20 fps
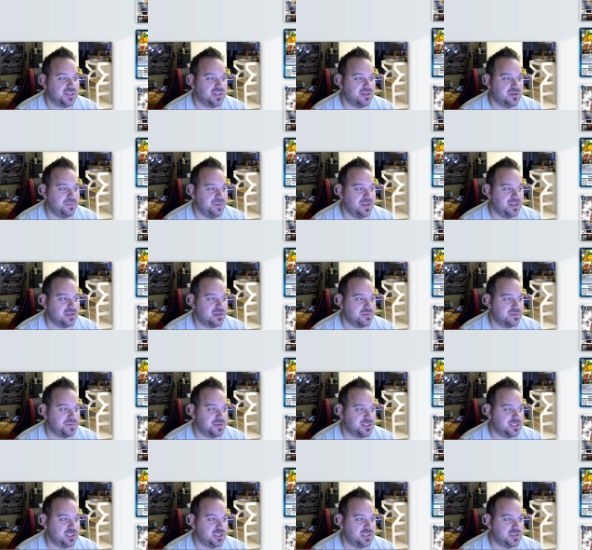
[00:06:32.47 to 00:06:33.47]
It'll be in the
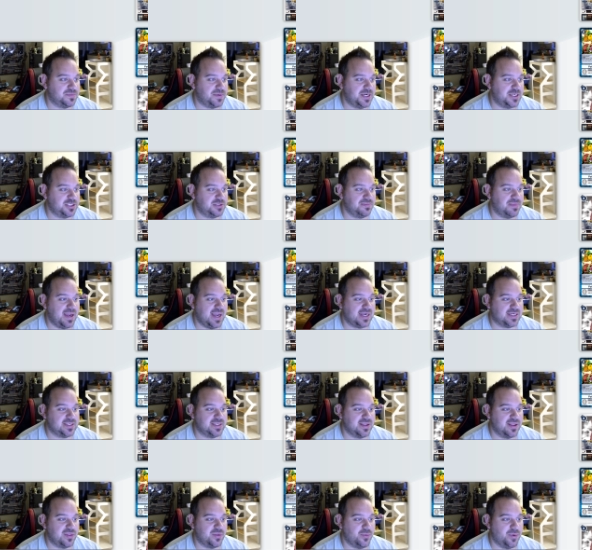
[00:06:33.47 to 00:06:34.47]
participation packs, and
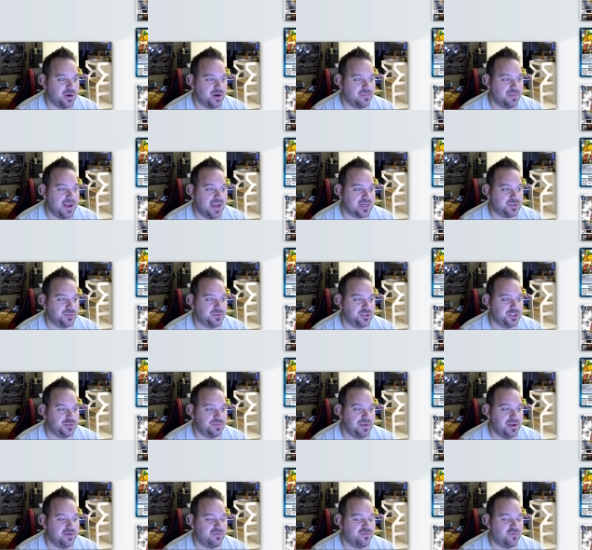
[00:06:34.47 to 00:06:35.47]
then the winner packs will
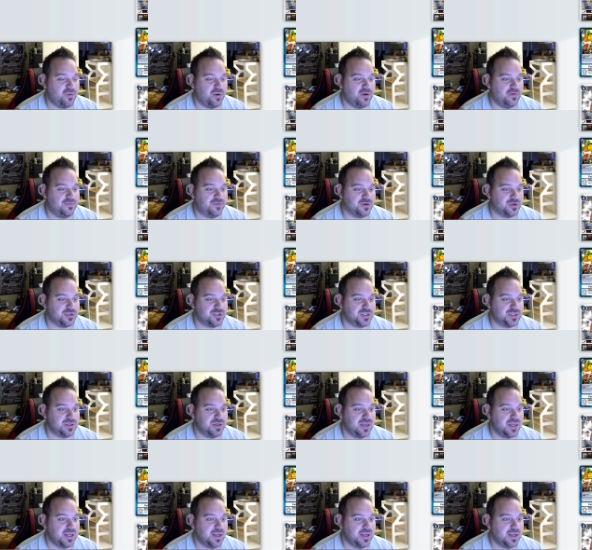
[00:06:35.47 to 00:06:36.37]
just be a foil version.